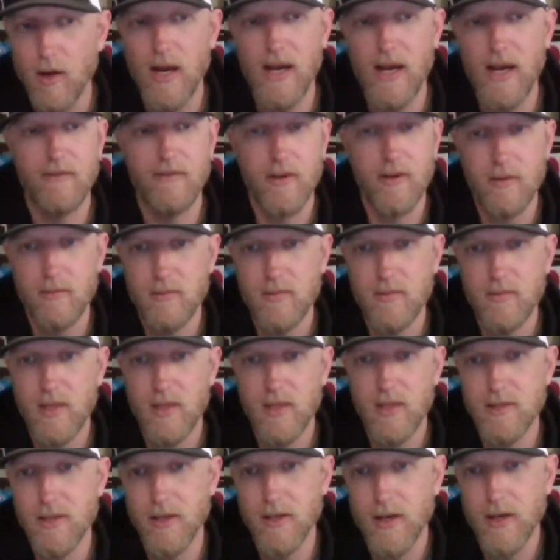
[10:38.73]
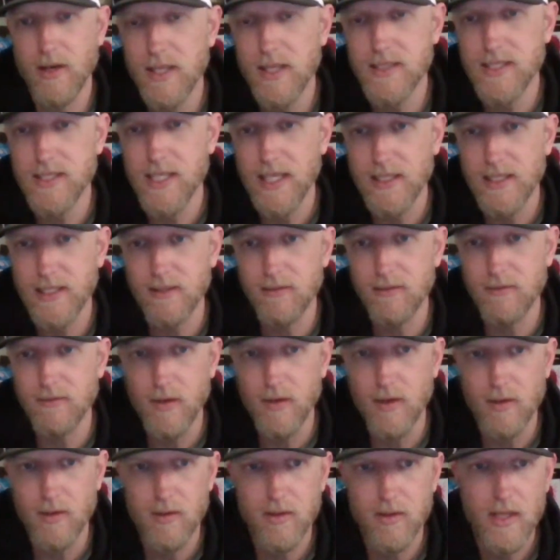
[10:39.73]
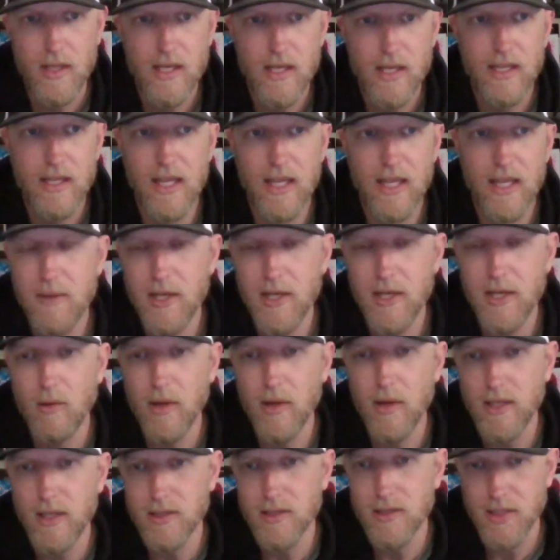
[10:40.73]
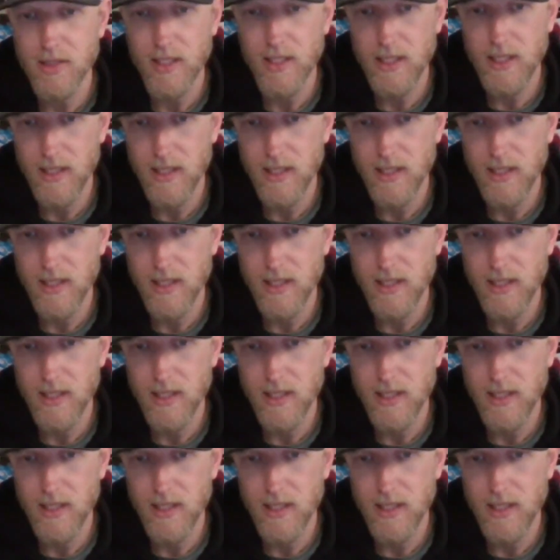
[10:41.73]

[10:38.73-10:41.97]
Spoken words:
Go after them. Here's their contact info. Let me know what else you